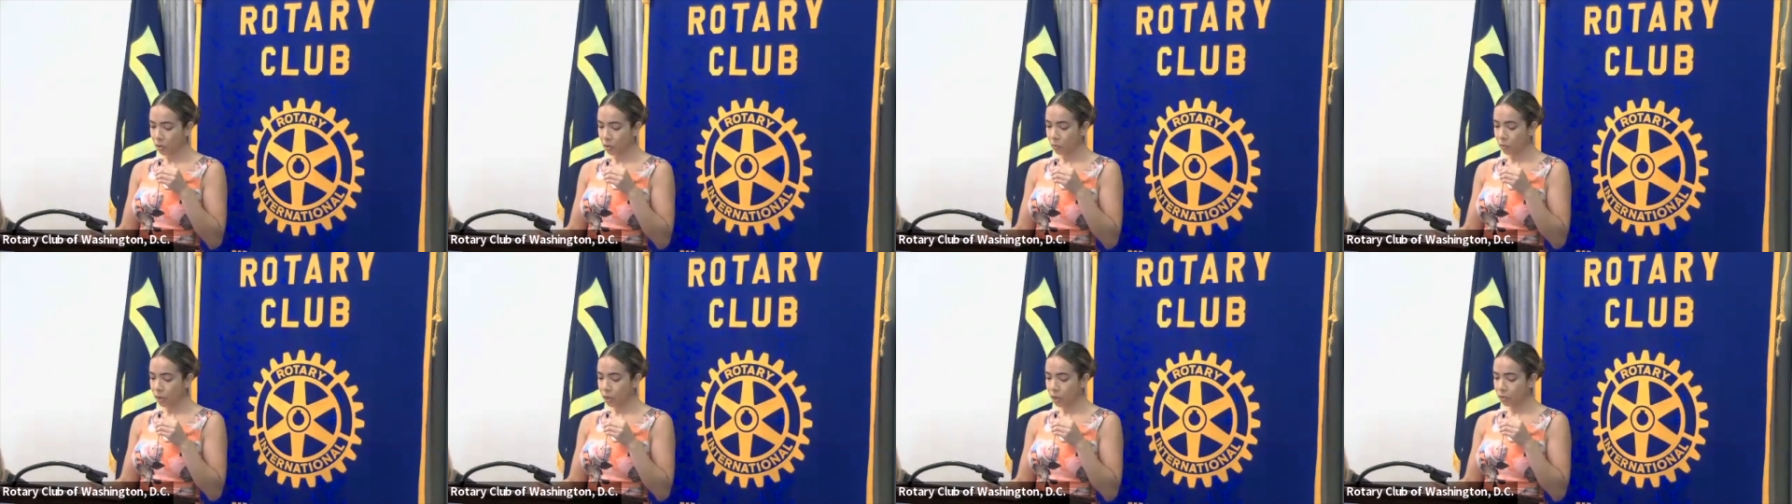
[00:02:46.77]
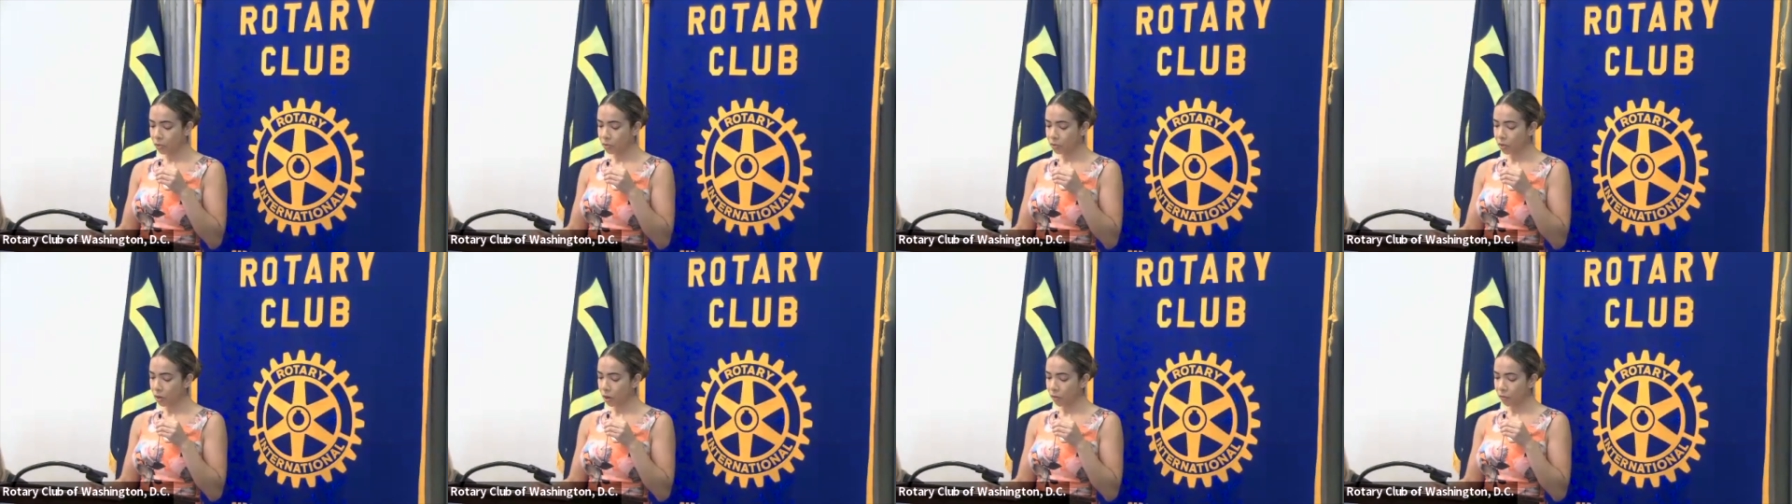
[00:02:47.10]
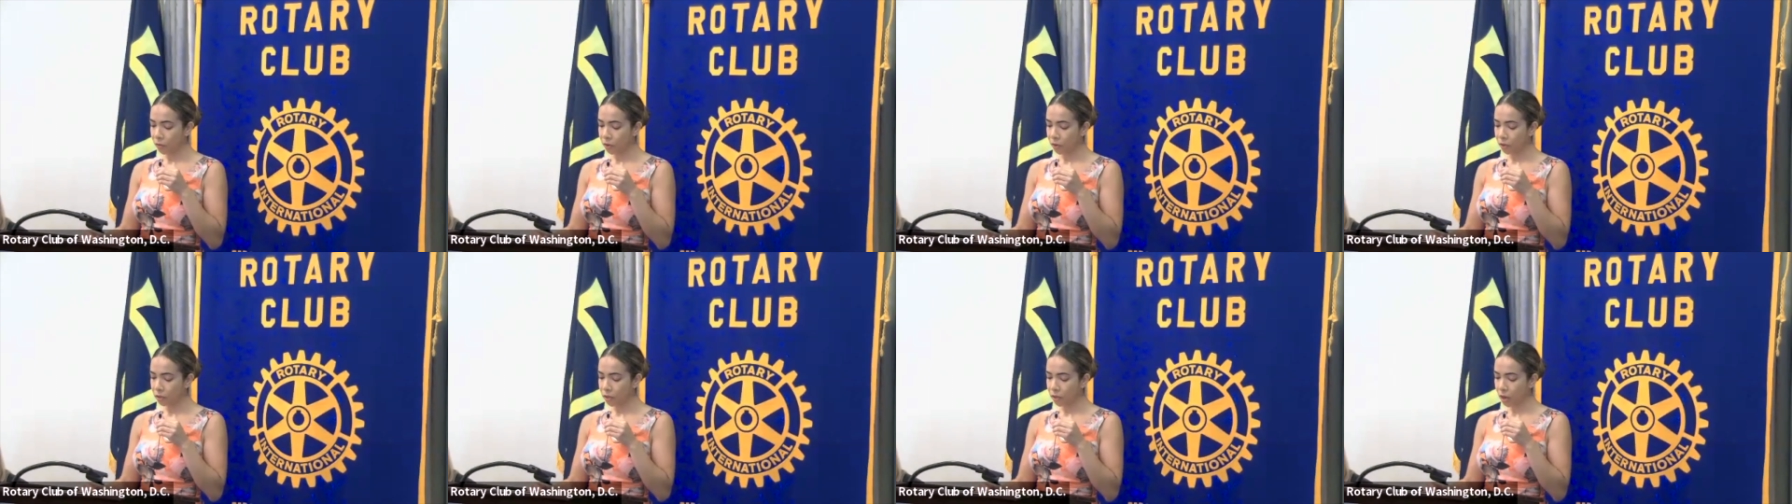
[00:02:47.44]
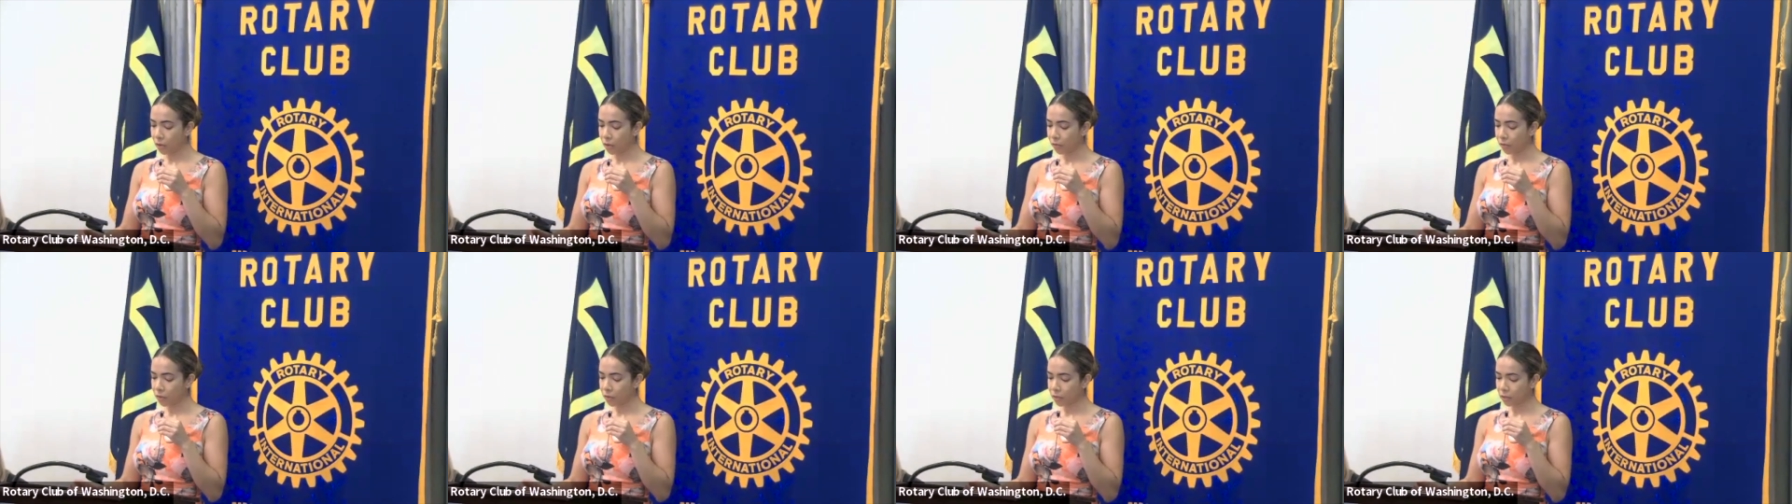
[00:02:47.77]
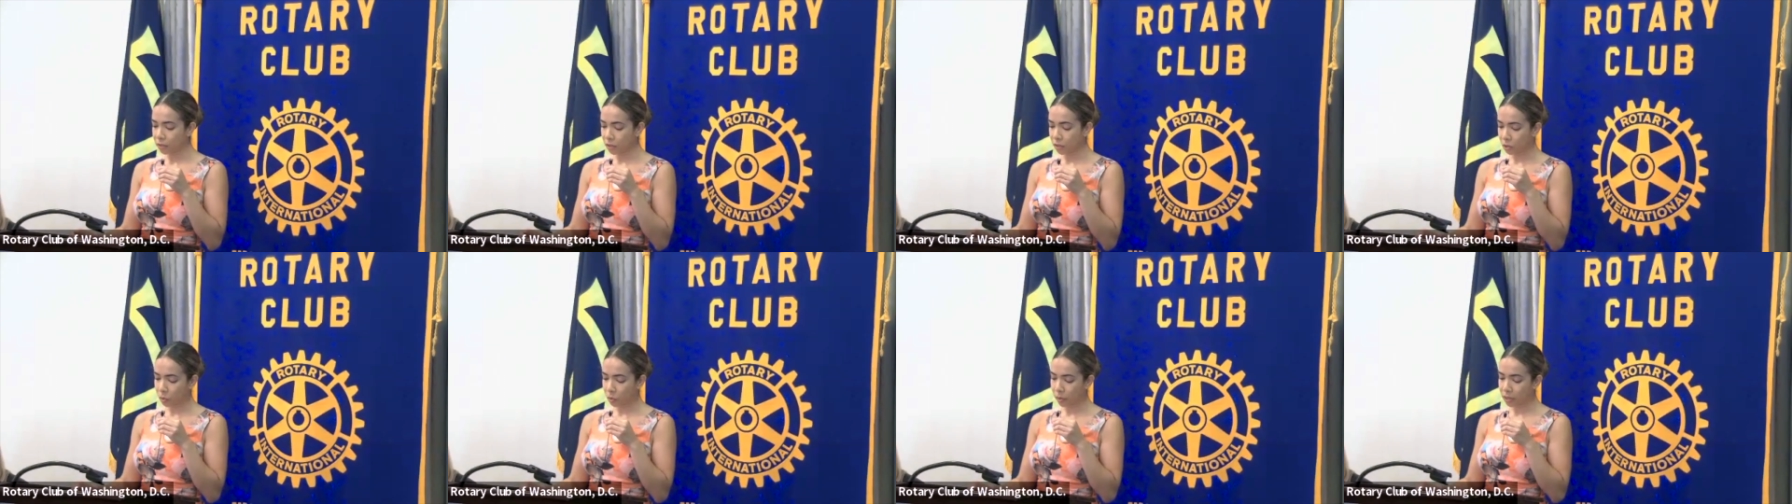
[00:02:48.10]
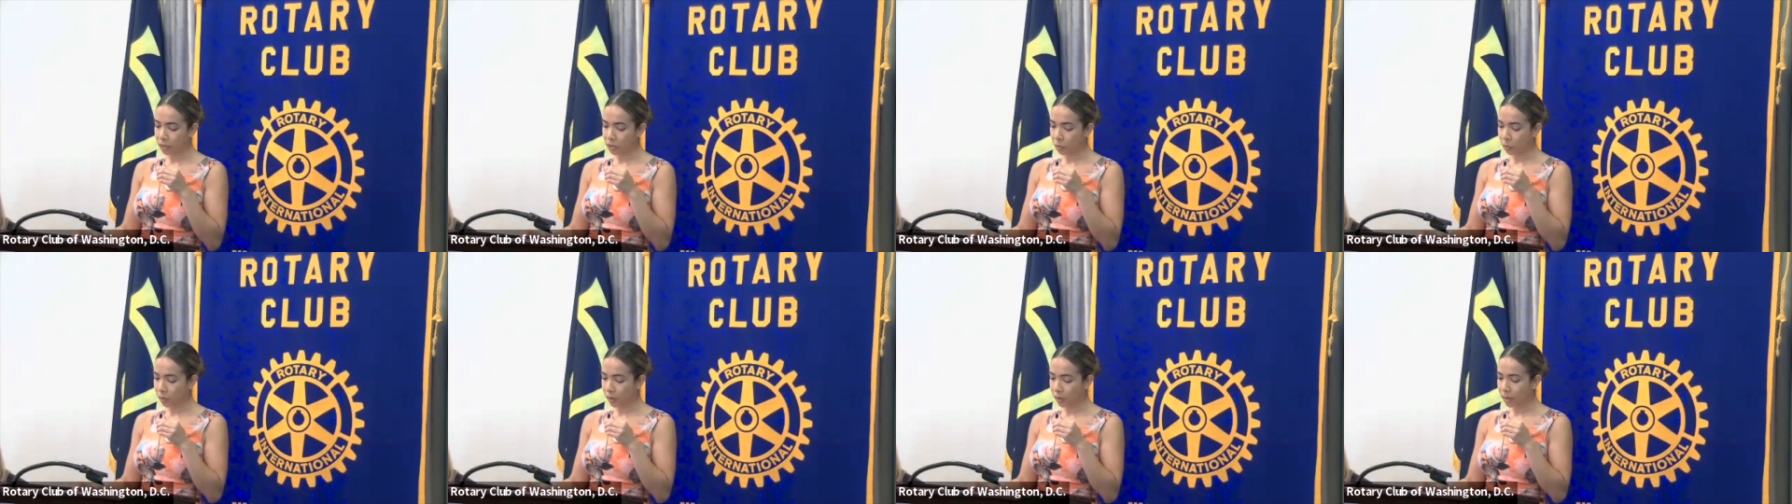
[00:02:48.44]
We hosted our first conference in
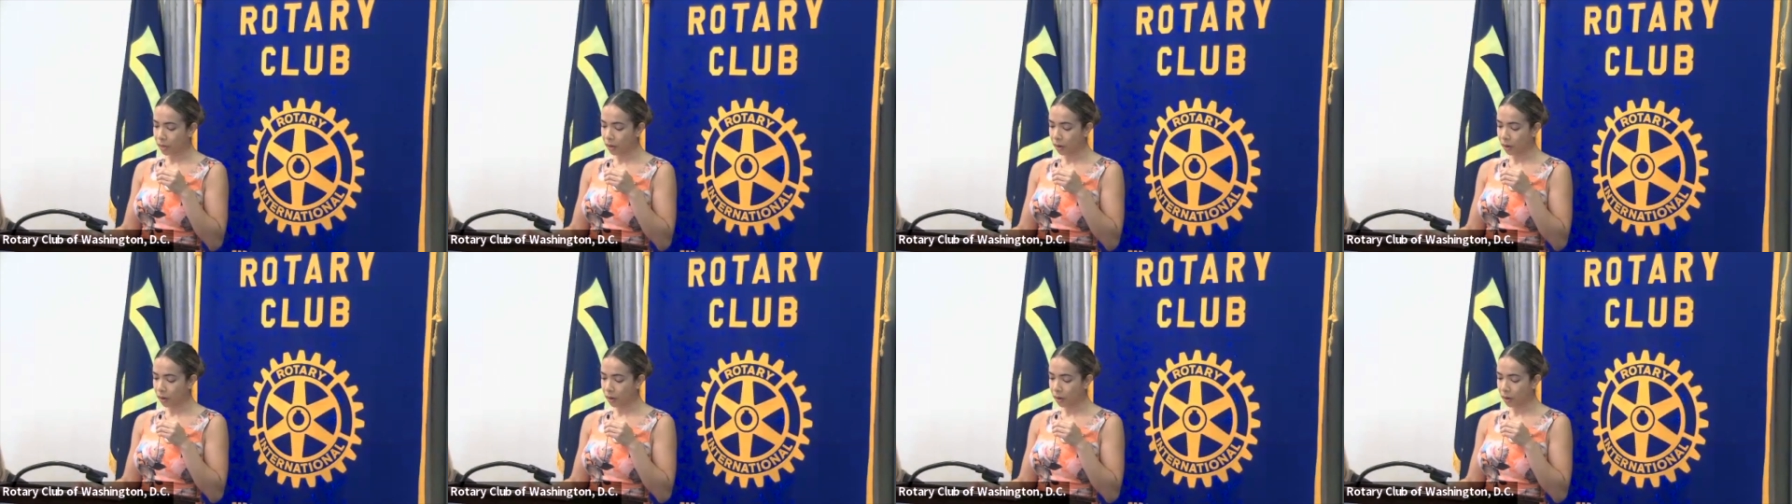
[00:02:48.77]
2020,